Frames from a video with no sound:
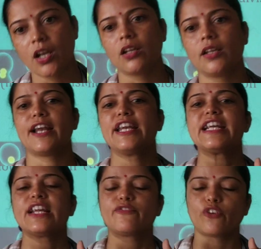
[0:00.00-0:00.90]
they are
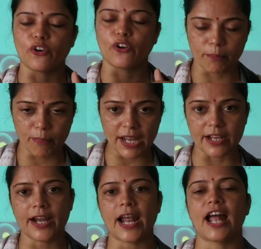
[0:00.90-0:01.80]
needed for
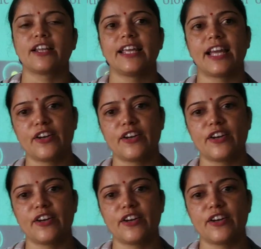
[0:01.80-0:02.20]
repair and they are